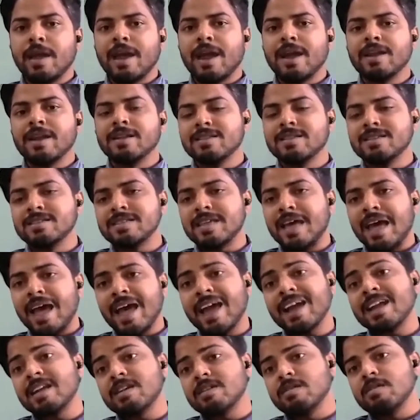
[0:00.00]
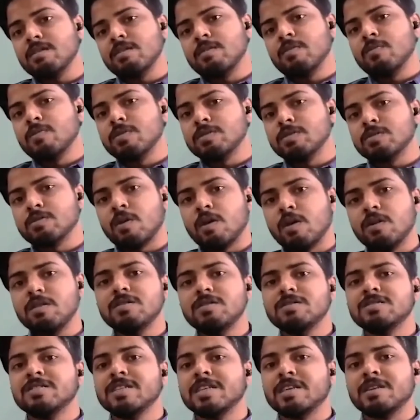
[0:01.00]
And this act was called
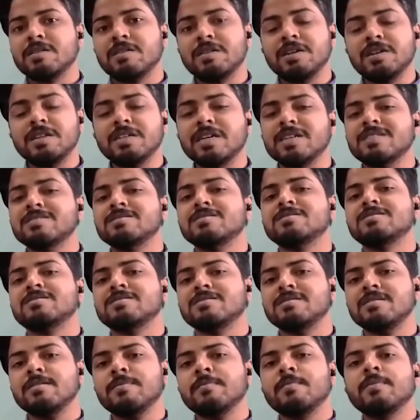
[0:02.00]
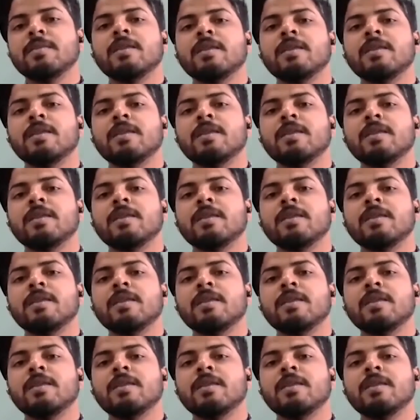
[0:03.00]
Securitization